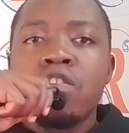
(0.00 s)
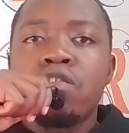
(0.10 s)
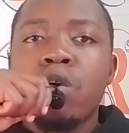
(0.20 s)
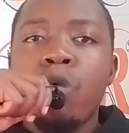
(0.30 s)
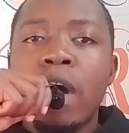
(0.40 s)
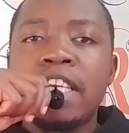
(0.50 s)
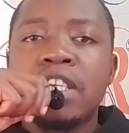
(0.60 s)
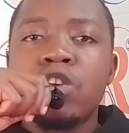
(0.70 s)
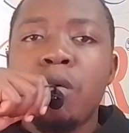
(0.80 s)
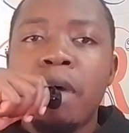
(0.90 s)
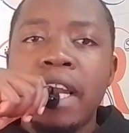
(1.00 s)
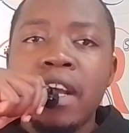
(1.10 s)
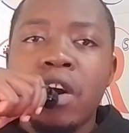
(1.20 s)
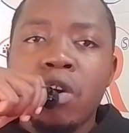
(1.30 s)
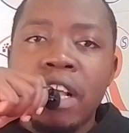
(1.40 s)
So what
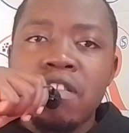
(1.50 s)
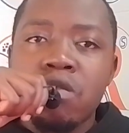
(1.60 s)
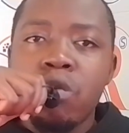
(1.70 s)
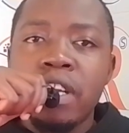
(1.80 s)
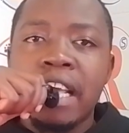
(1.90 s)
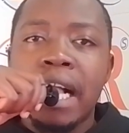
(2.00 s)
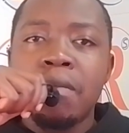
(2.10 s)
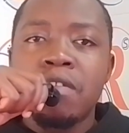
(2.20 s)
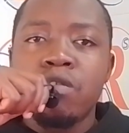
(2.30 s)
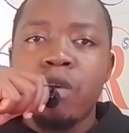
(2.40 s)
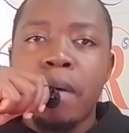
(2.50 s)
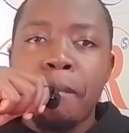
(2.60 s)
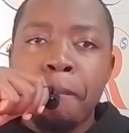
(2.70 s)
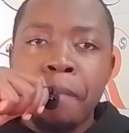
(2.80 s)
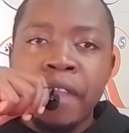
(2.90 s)
normally crawlers do, it helps you
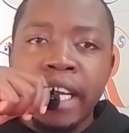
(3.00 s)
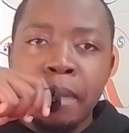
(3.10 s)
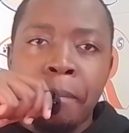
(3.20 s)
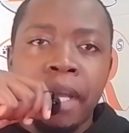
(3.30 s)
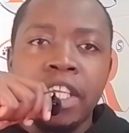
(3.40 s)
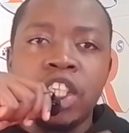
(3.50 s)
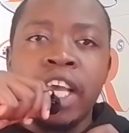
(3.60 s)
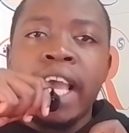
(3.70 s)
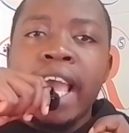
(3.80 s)
that page.